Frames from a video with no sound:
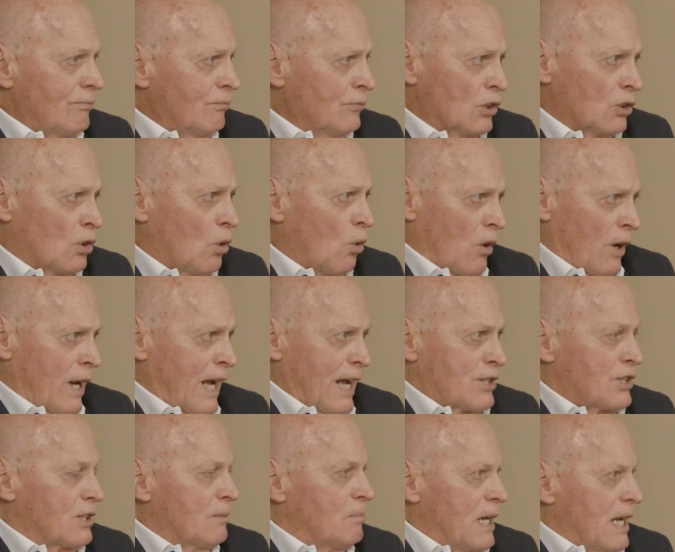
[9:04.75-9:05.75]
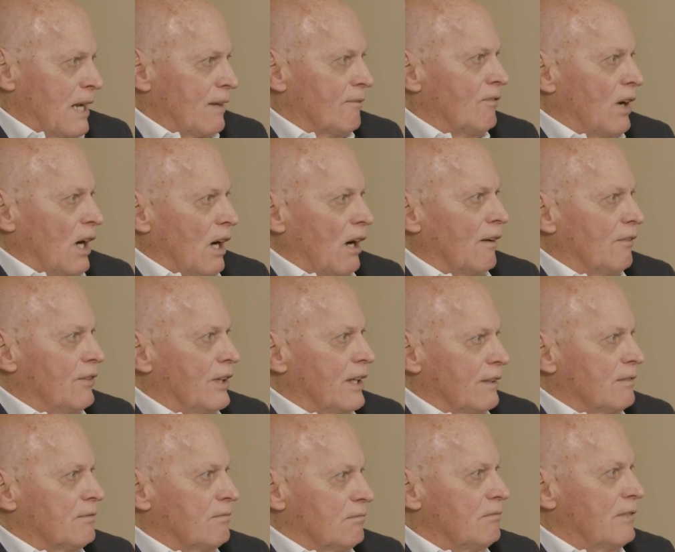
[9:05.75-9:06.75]
the court has to be involved
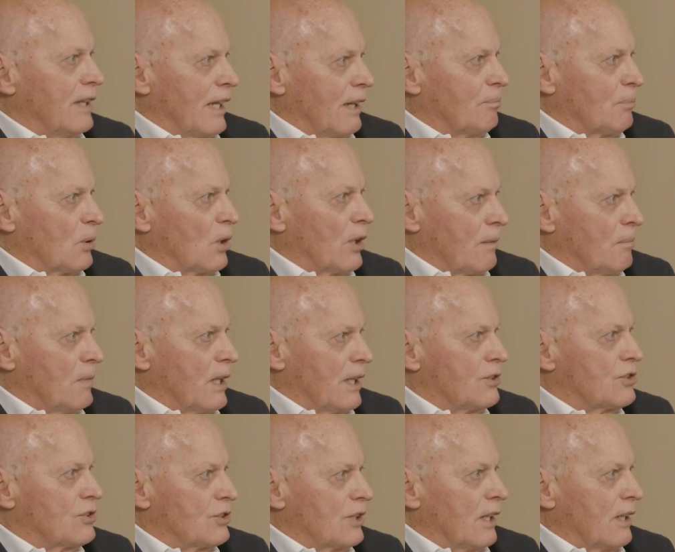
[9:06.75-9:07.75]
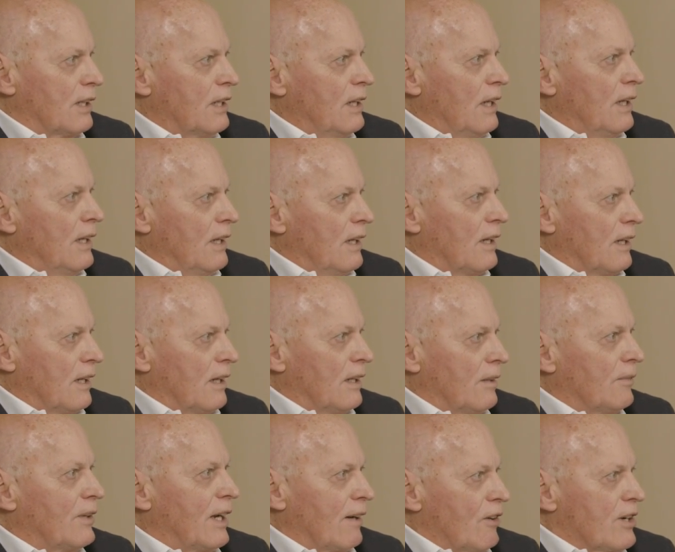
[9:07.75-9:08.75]
at pretty much
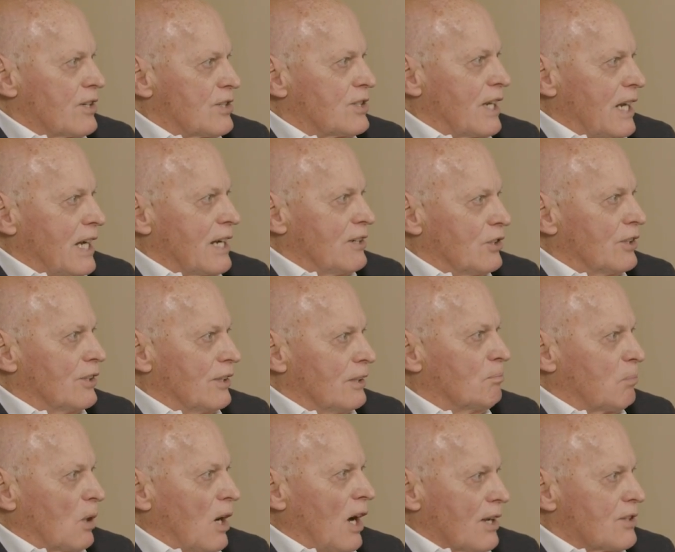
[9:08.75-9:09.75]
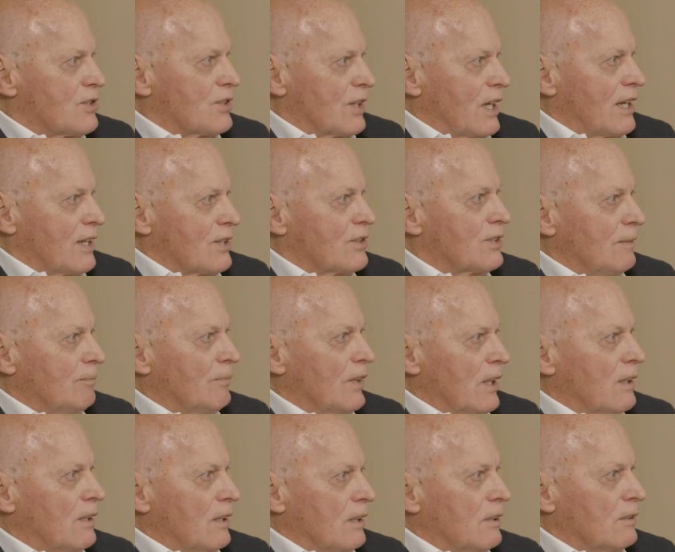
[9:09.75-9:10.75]
every stage of the process.
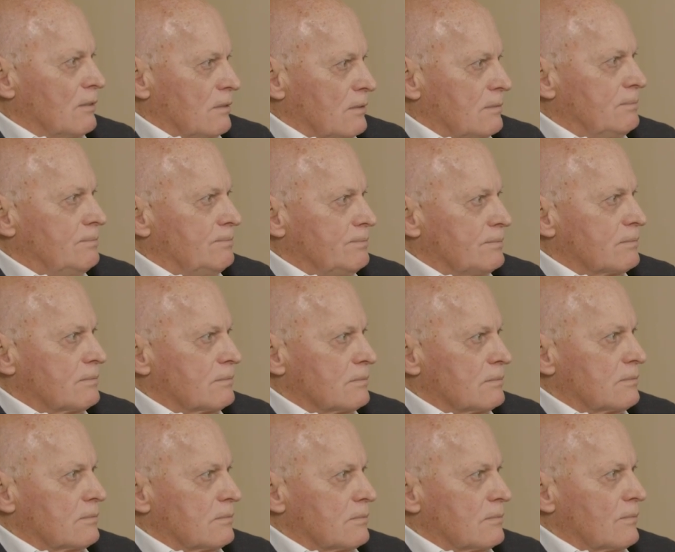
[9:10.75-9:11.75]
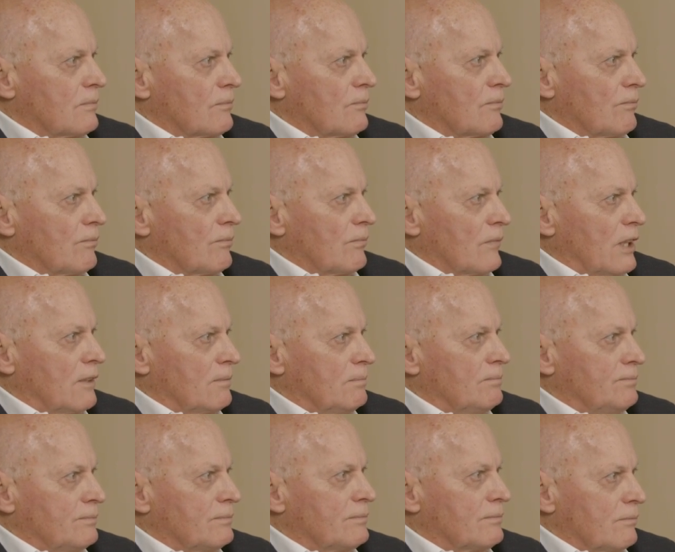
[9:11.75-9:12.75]
Okay, well, that's good to know. I didn't
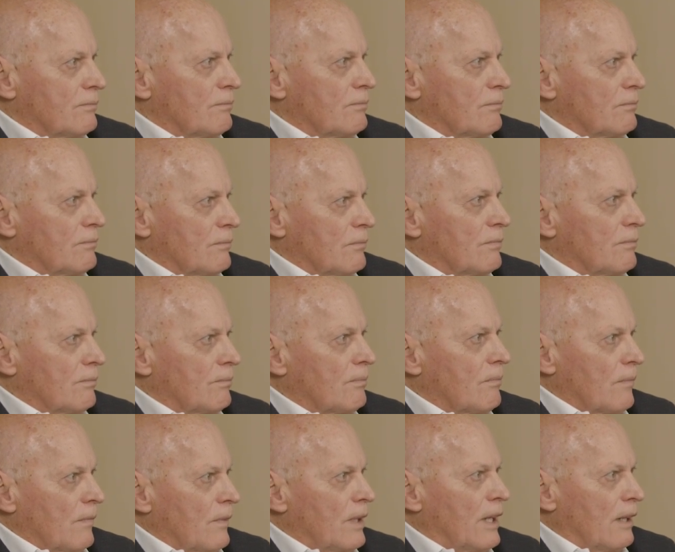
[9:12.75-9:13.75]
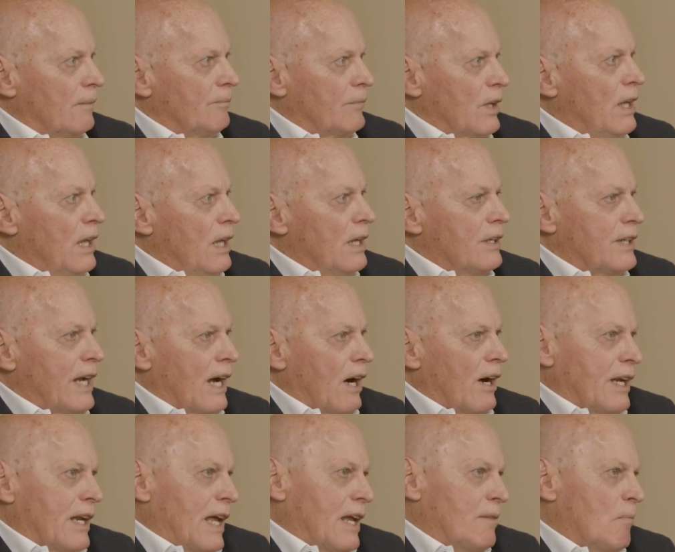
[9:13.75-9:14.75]
realize that.
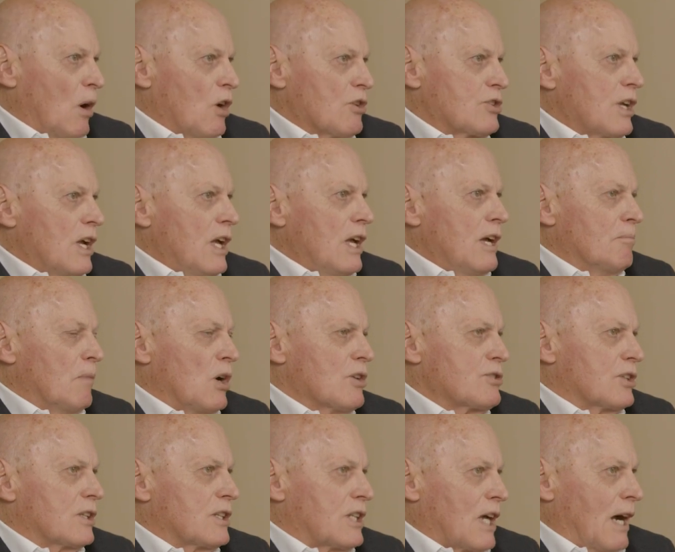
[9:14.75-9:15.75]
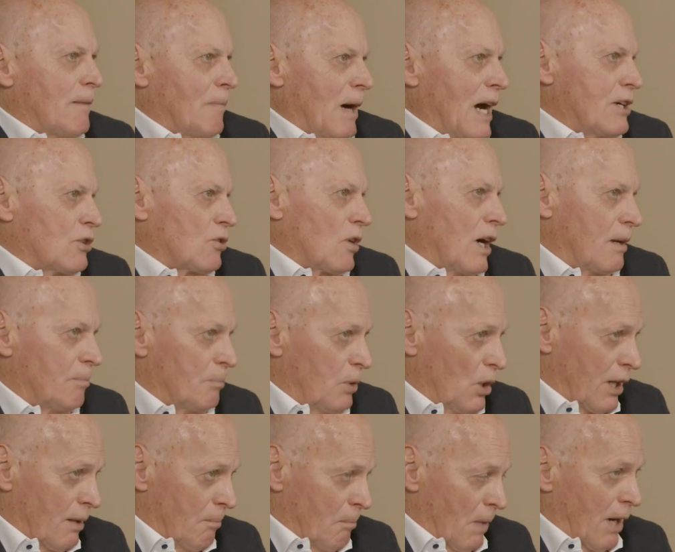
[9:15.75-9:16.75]
Yeah, and most of the time I try to
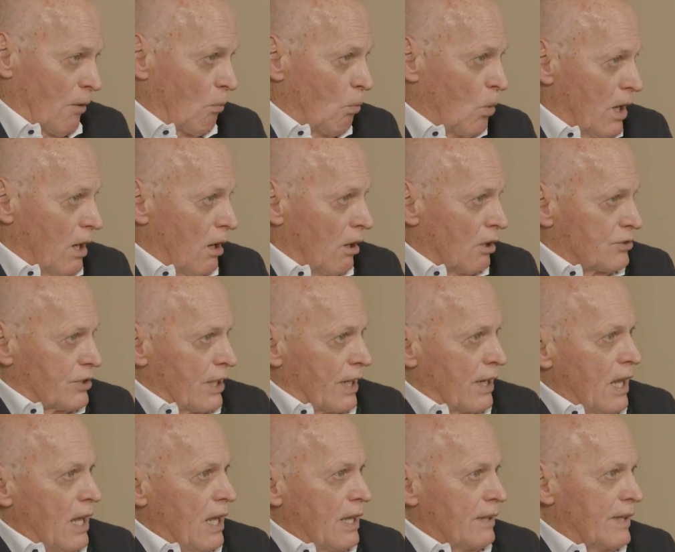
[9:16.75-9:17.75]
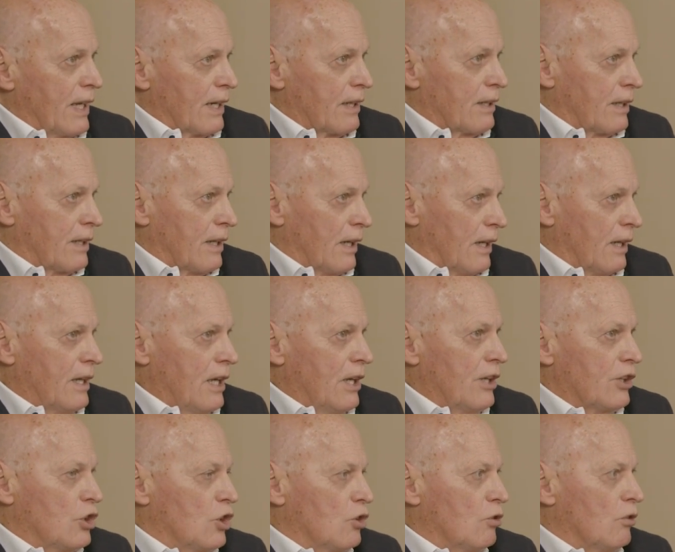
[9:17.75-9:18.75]
put in my wills that
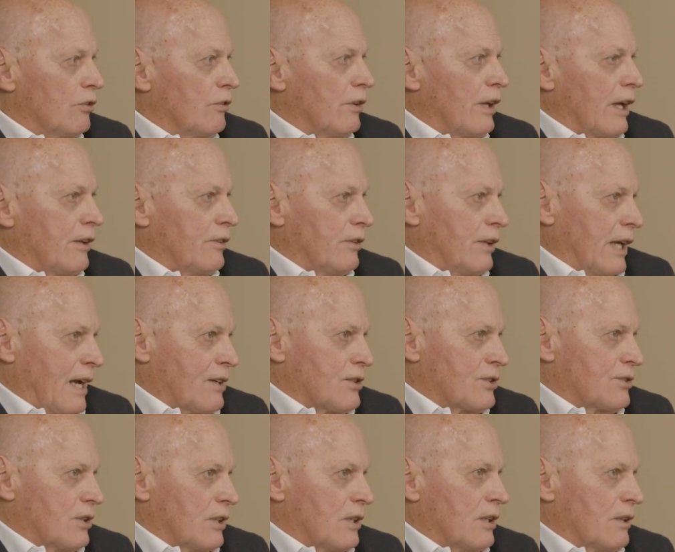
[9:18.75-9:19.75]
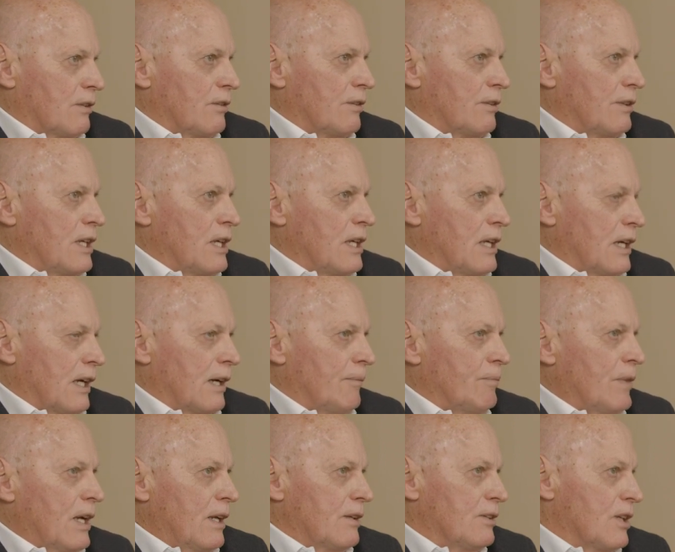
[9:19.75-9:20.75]
you, as the
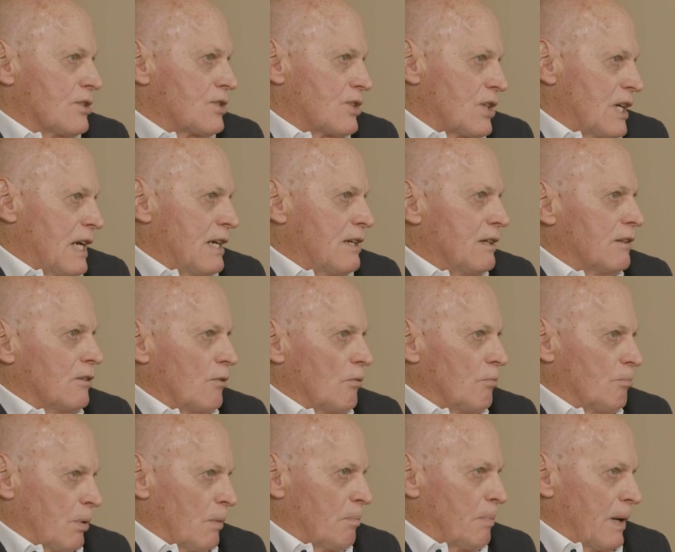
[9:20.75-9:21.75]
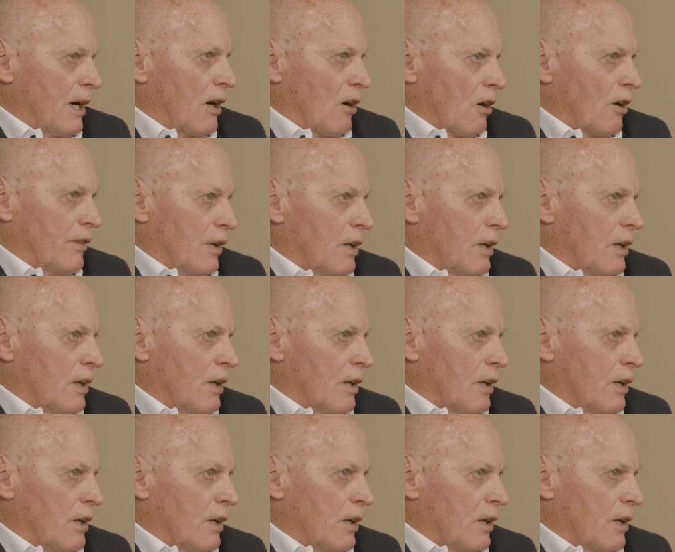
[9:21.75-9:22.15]
decedent or